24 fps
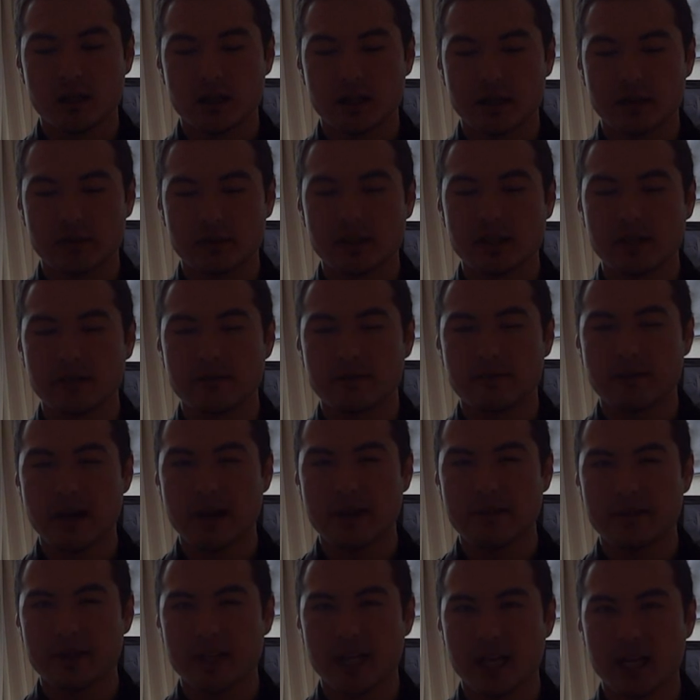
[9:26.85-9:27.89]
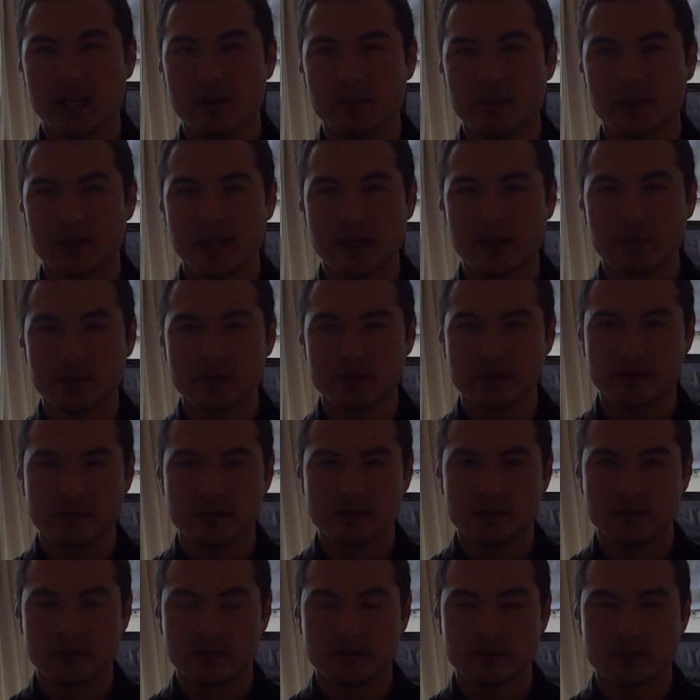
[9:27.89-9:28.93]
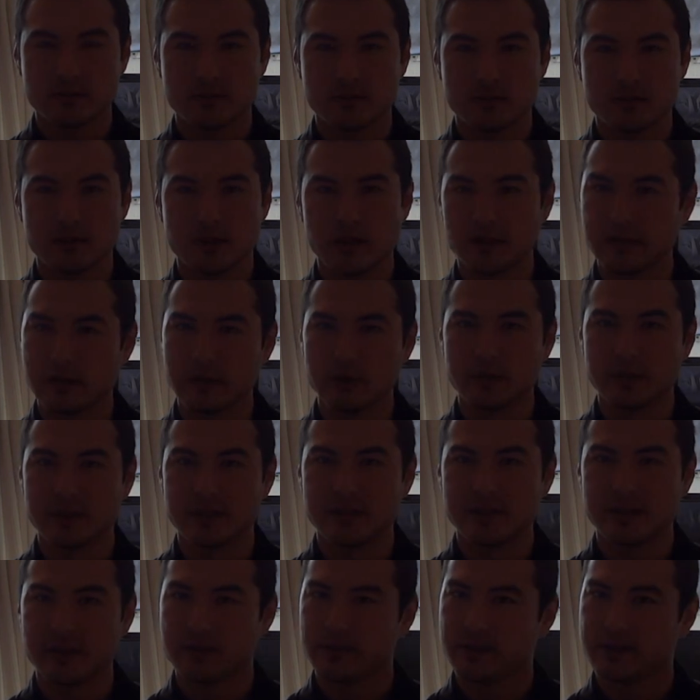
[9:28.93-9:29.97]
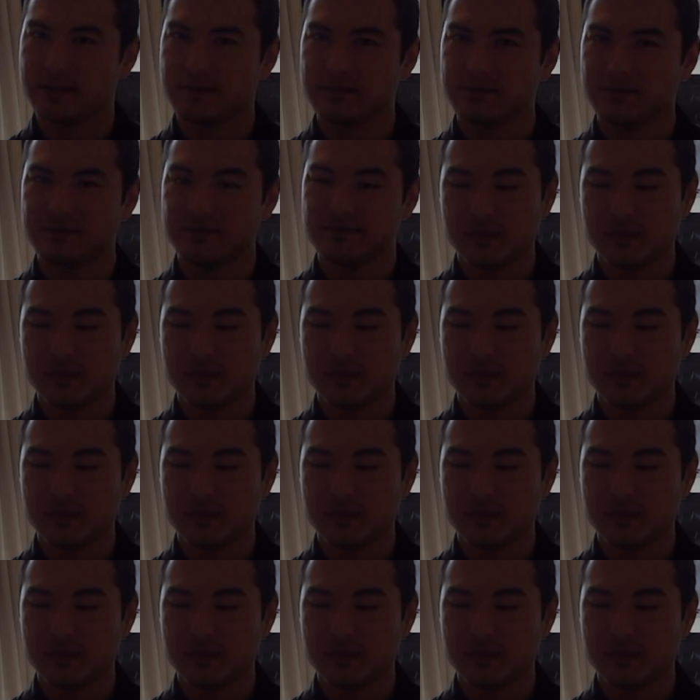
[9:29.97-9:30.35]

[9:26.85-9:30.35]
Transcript: I've done a 5K, but that was a little bit different.